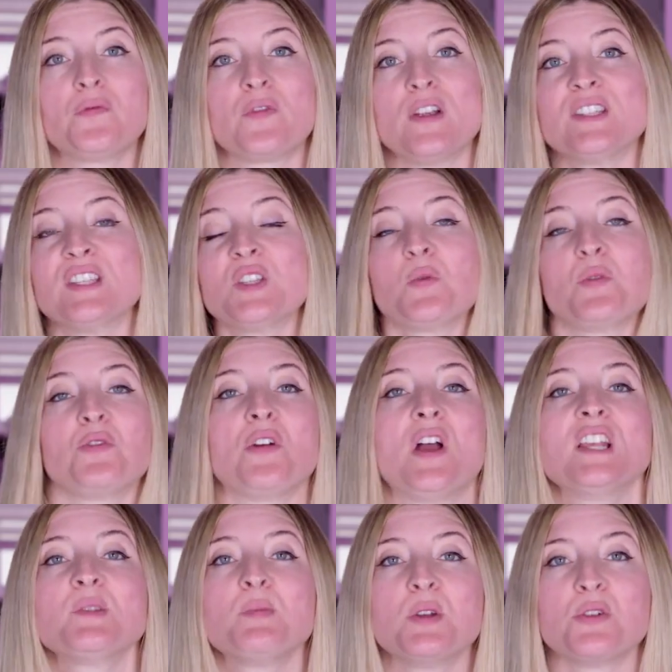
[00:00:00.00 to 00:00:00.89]
for instance, with your
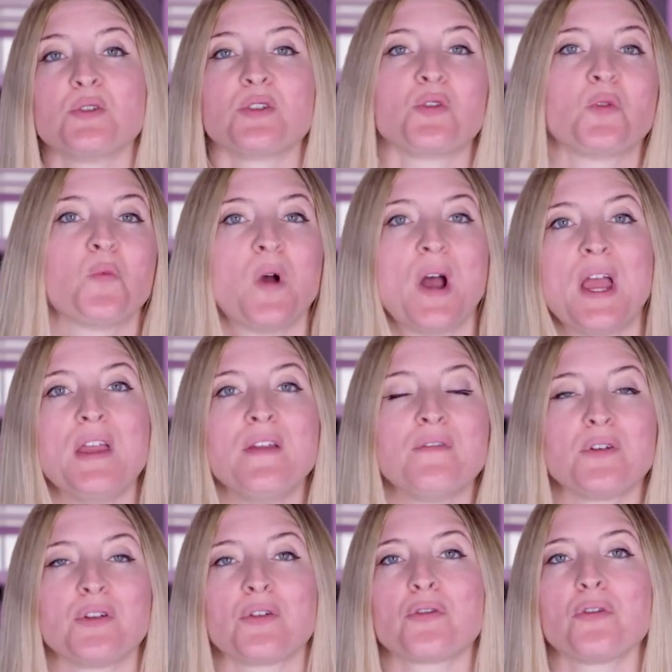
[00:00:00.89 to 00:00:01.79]
husband or your
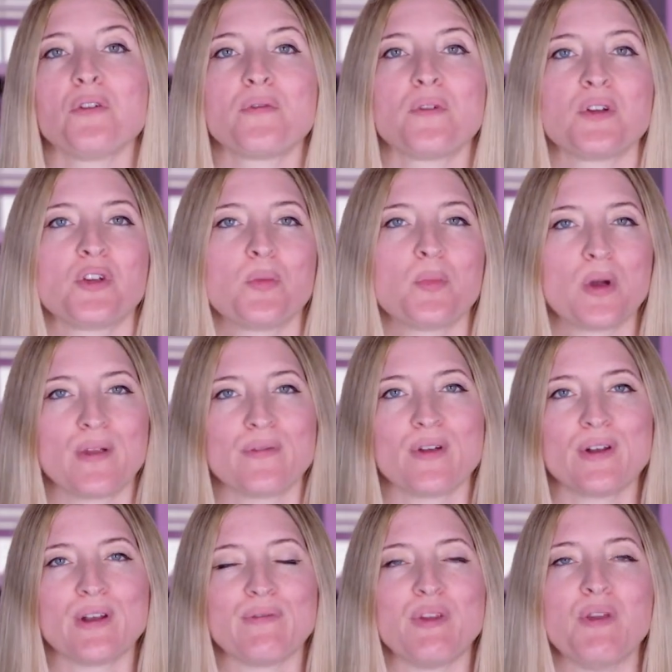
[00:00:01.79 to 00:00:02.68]
wife or your girlfriend or your
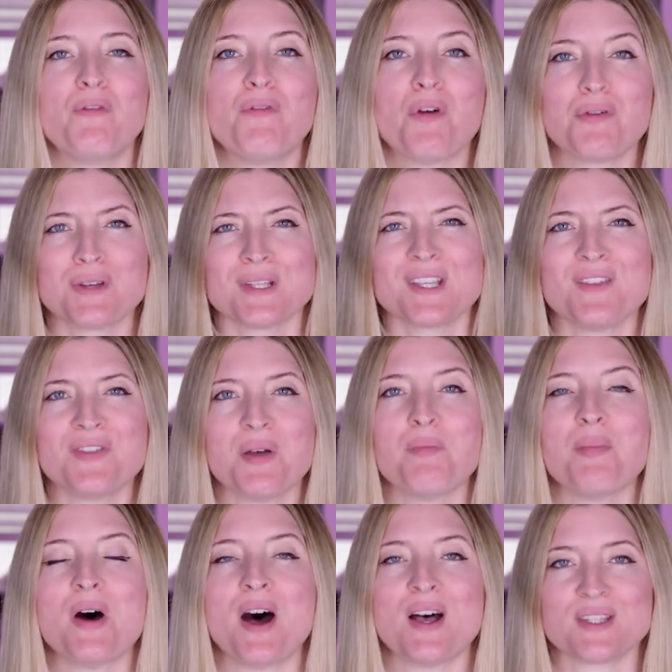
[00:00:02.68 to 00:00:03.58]
boyfriend, if you focus on the
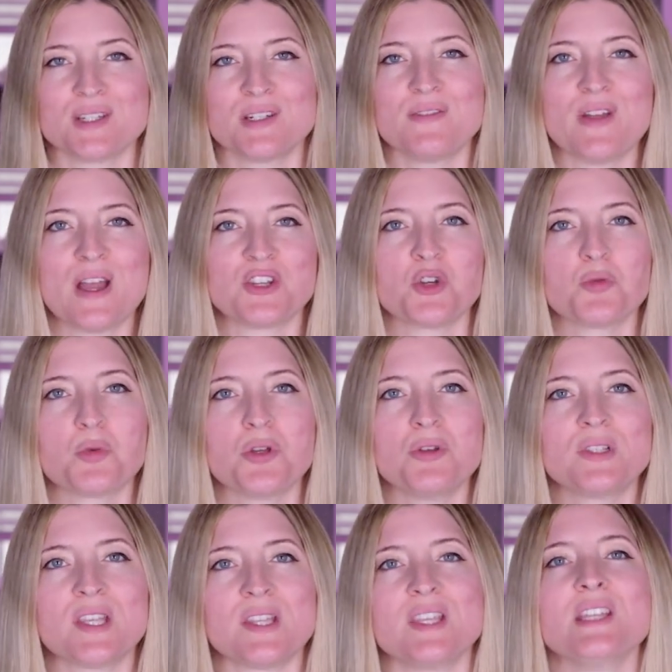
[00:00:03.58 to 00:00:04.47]
positive
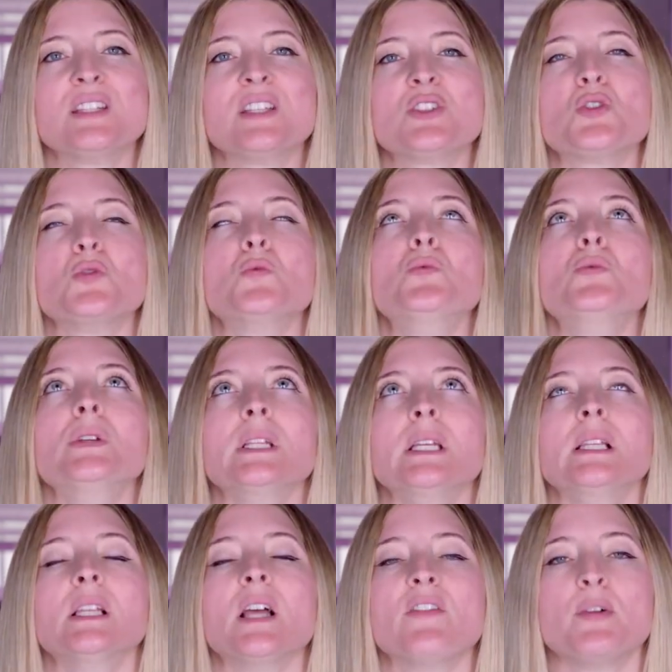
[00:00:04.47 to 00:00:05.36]
attributes, the things that you
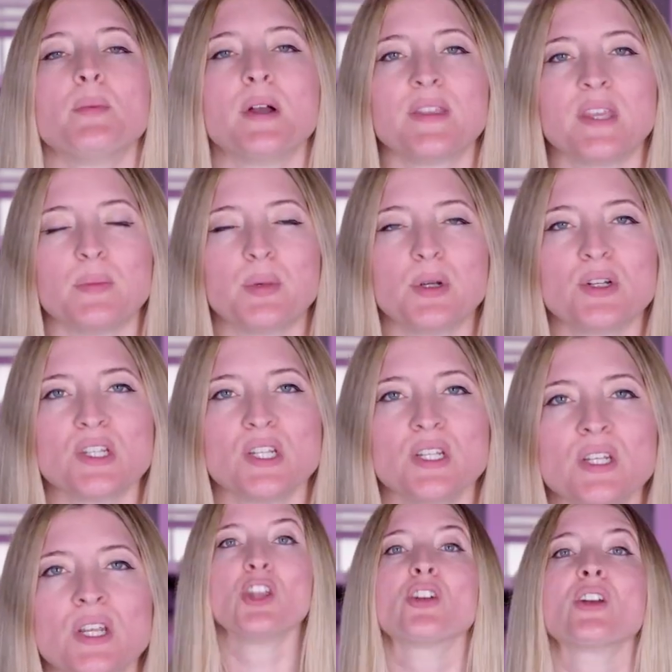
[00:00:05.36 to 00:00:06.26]
really love about that
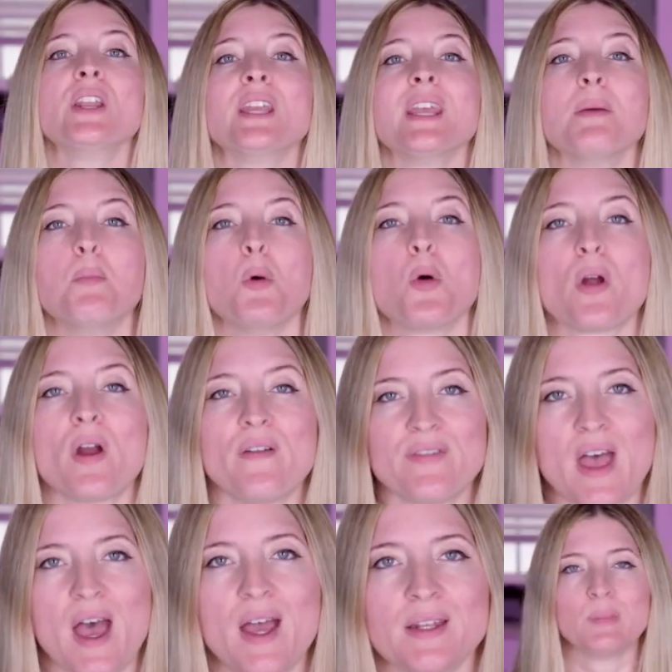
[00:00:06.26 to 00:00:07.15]
person, you're gonna get more of
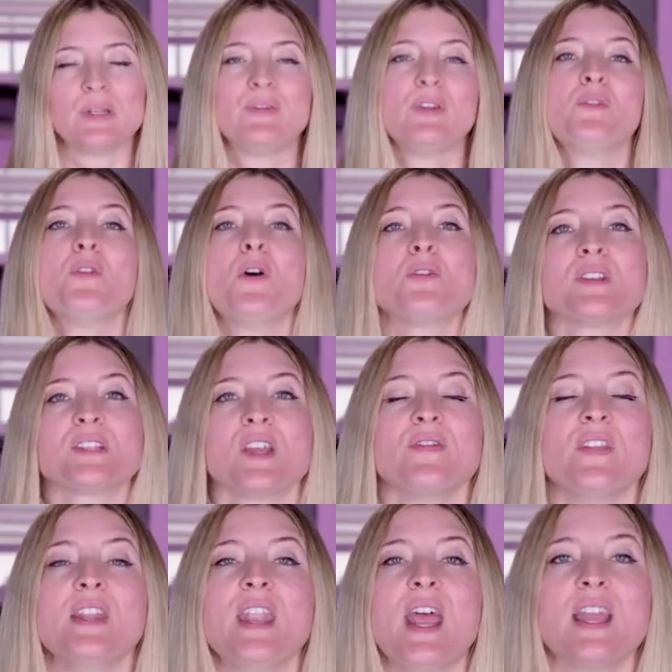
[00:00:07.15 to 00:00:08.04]
that. But if you focus
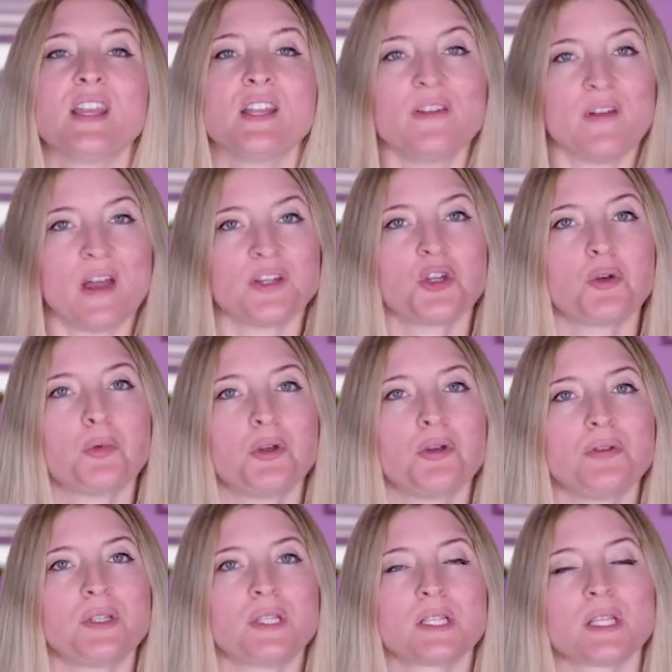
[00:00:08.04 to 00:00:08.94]
on the negative
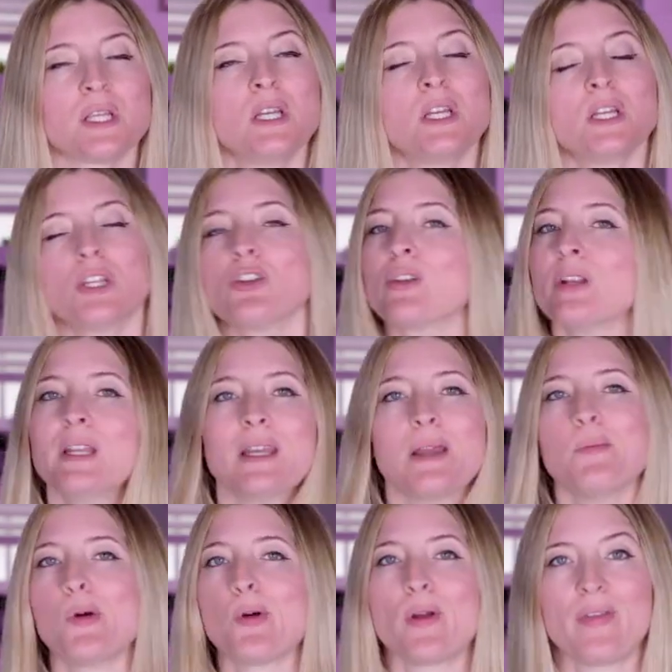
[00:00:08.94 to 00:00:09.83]
attributes, you're gonna
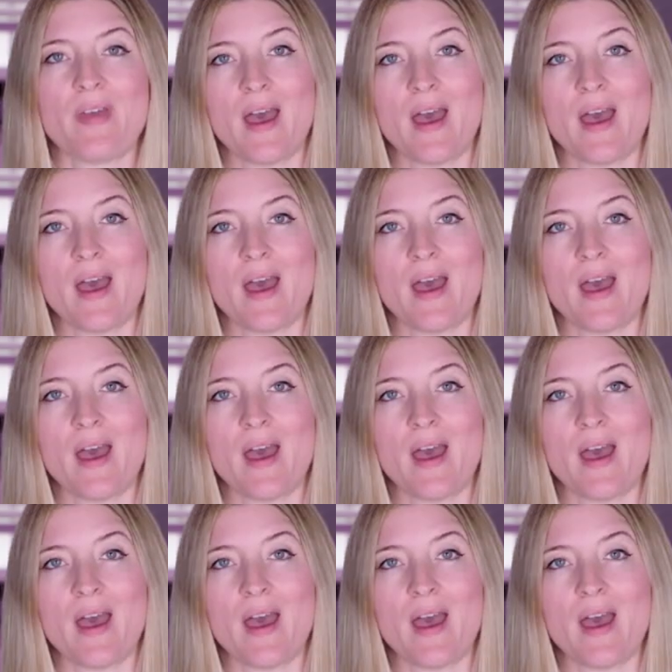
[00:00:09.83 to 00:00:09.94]
get more of